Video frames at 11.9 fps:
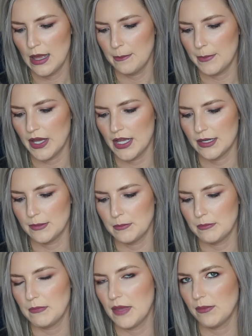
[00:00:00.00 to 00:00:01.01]
but
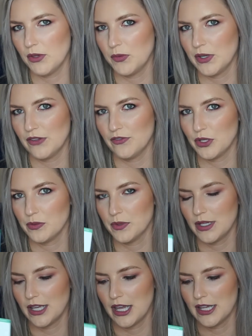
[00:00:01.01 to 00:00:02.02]
maybe one of you
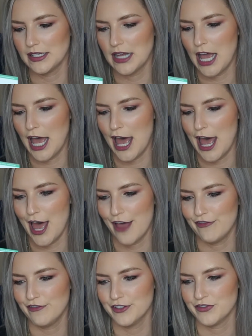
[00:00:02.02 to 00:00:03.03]
will get
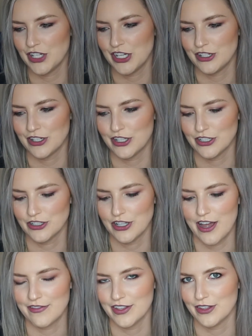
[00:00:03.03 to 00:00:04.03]
$15
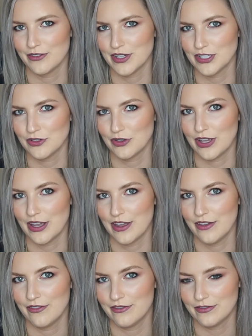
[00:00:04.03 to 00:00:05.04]
off and the rest will
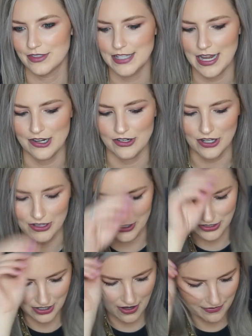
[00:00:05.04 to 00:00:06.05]
get
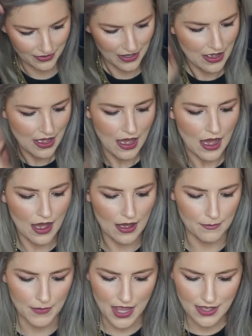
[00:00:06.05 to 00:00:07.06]
$10 off.
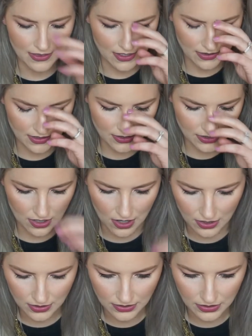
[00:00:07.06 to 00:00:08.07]
And then there's
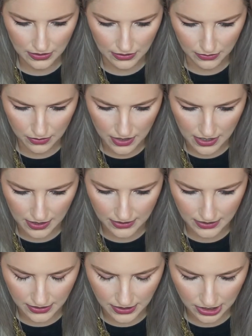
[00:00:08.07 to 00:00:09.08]
also
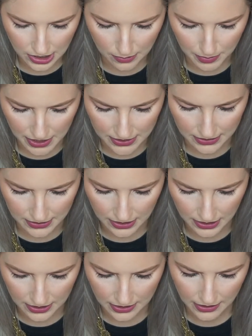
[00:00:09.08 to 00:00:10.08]
another coupon in
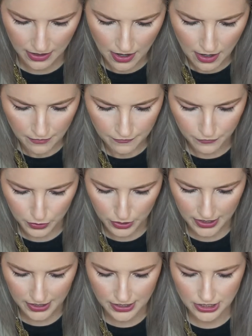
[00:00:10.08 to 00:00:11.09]
here
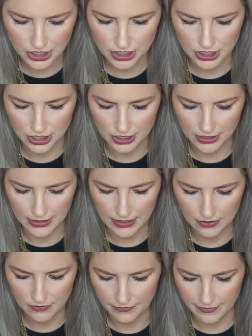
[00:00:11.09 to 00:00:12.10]
for
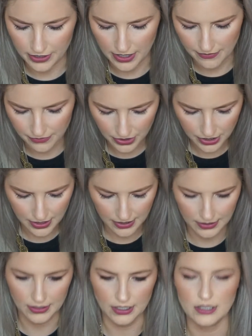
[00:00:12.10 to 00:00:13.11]
Sterling Forever.
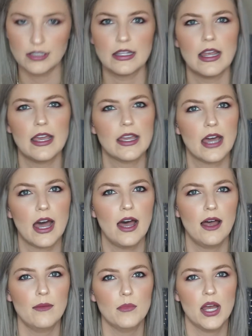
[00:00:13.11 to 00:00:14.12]
It looks like
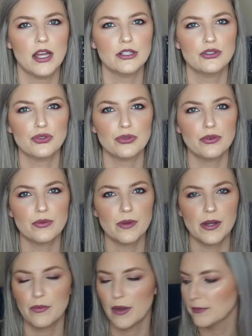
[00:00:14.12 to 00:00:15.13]
a
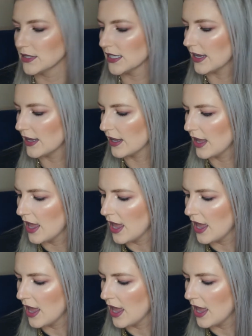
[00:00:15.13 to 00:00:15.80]
jewelry website,